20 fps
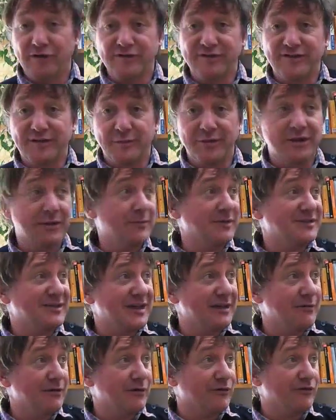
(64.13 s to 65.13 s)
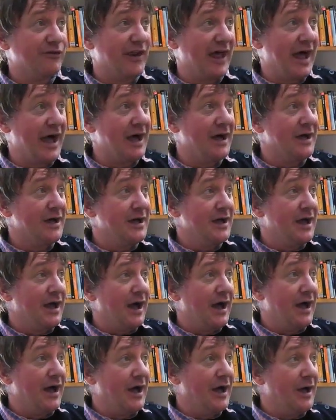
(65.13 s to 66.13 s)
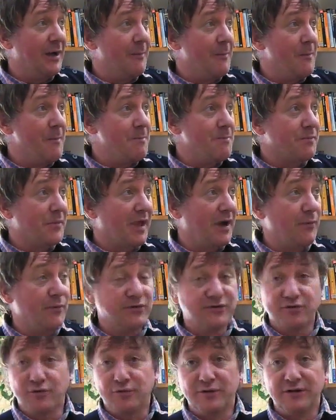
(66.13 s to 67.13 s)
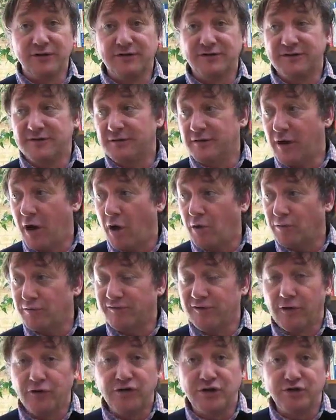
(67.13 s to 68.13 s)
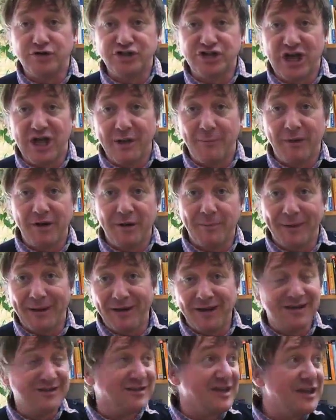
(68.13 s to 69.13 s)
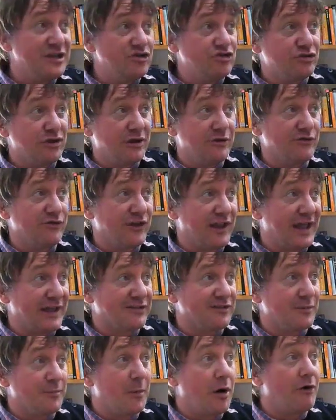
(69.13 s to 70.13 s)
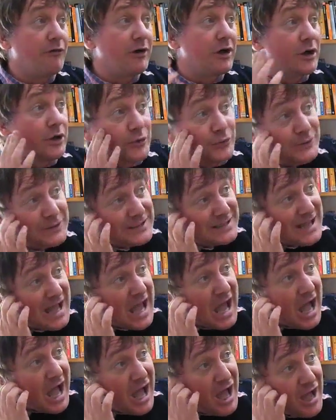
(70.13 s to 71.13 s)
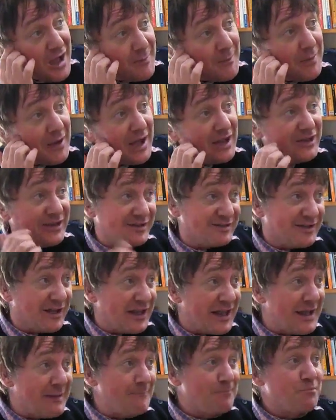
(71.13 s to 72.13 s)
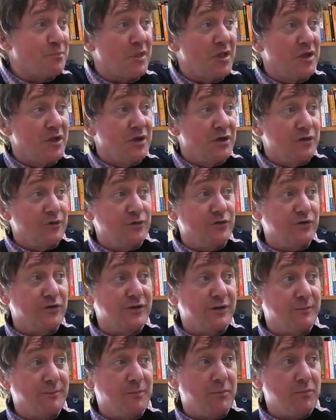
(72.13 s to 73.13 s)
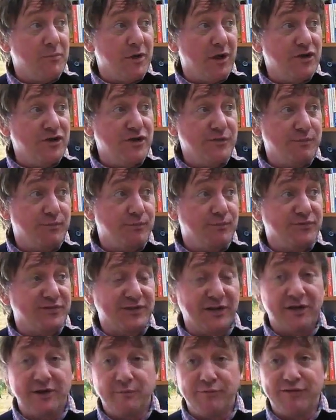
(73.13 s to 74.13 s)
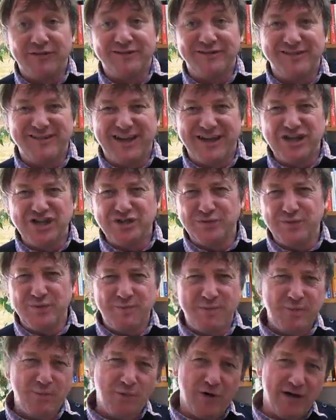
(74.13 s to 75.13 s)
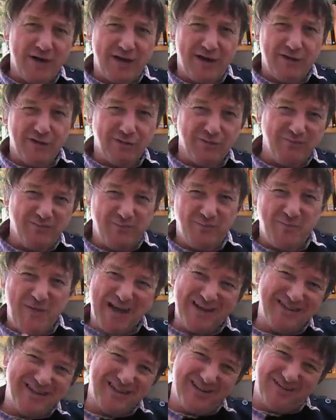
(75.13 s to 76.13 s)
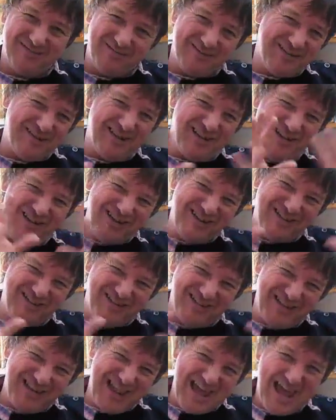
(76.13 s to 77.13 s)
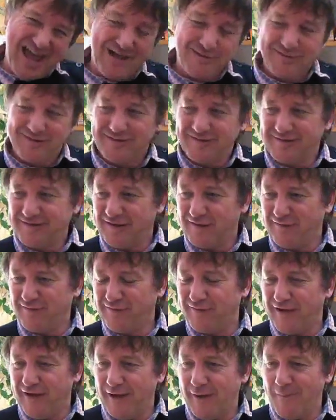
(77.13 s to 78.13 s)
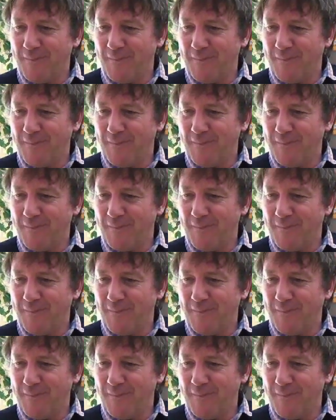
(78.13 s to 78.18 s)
on some of the material for that, and we're talking to Alt, our new chairman, about his intro for that tomorrow, and things like that. We're doing a new slide presentation. We've been working on better slide layouts and stuff,